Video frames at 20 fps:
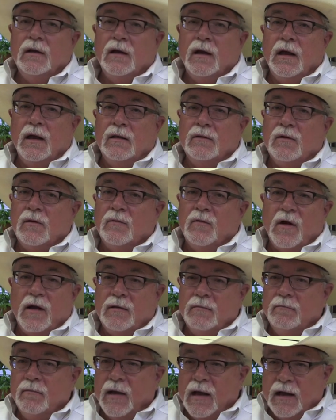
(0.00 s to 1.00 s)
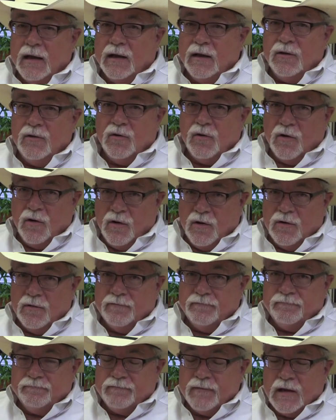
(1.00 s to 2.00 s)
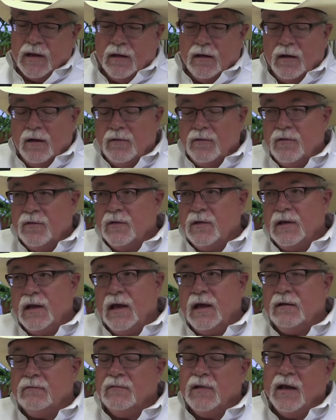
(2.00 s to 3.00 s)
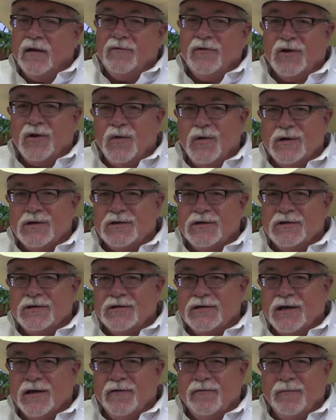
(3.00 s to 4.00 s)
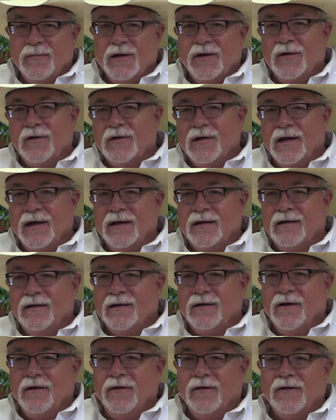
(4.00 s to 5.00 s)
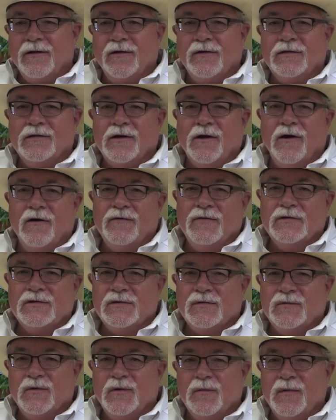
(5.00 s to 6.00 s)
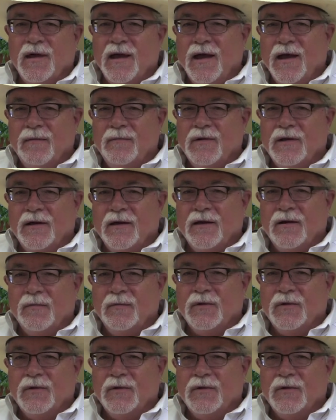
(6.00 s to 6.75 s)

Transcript: and they're right back in your herd. Other than that, if you have any questions, give me or Dana a call here at the office. We'll be happy to help